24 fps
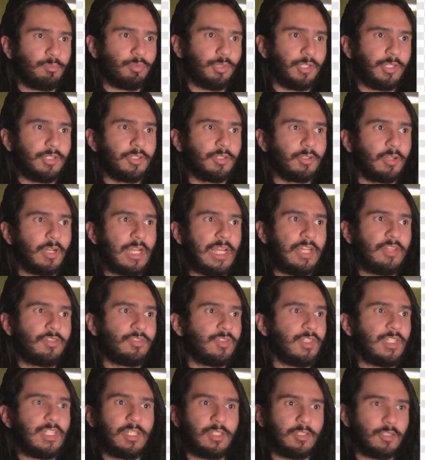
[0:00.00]
Blender is
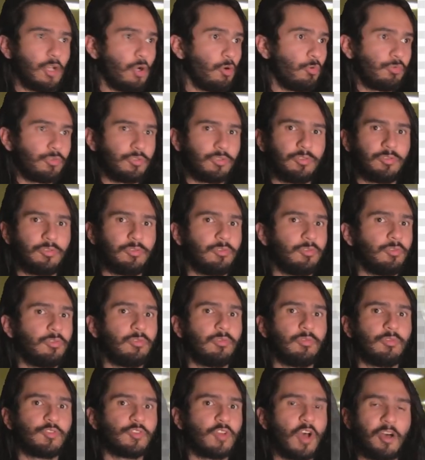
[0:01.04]
the
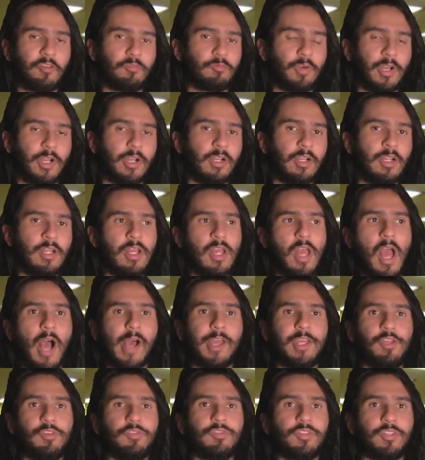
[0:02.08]
go-to software.
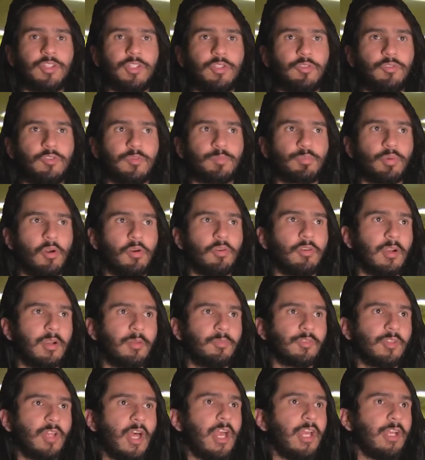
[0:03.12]
I used to use
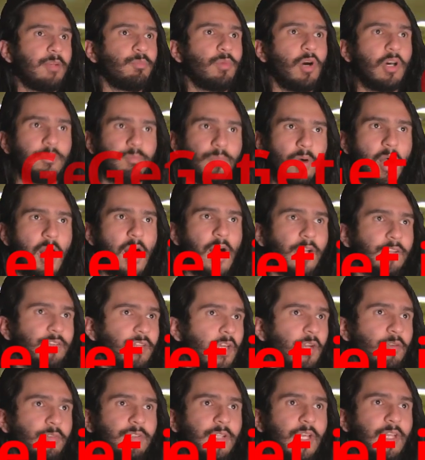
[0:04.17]
programs like Mudbox,
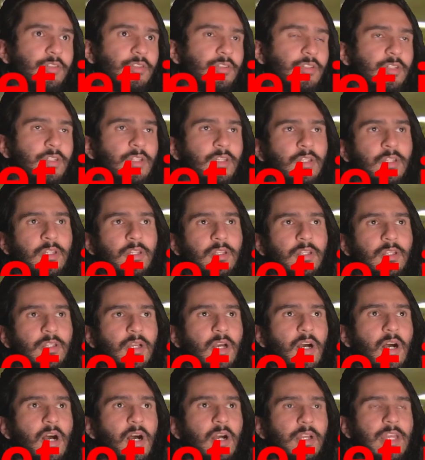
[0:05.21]
Autodesk,
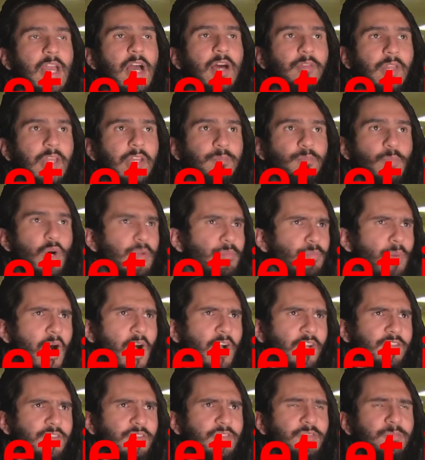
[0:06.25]
like
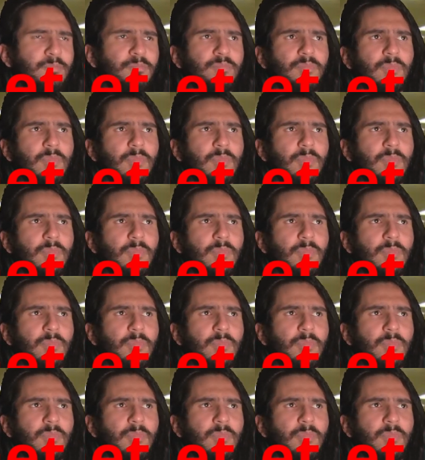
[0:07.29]
Mudbox,